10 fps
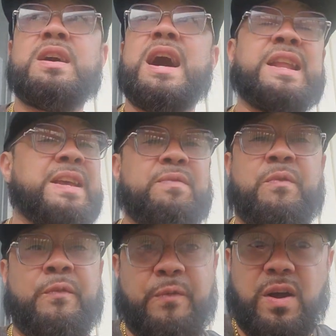I didn't give a
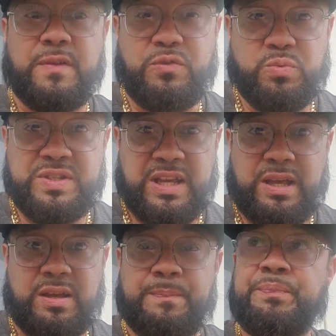fuck if you was
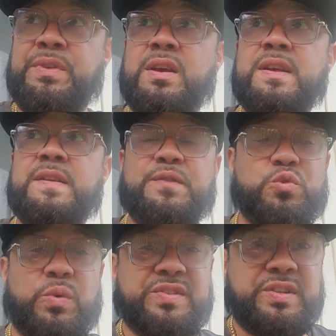king. If you
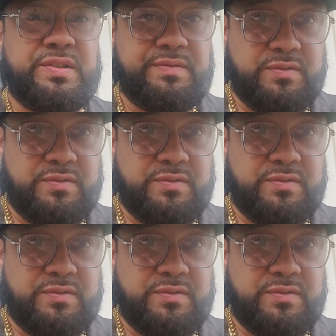wasn't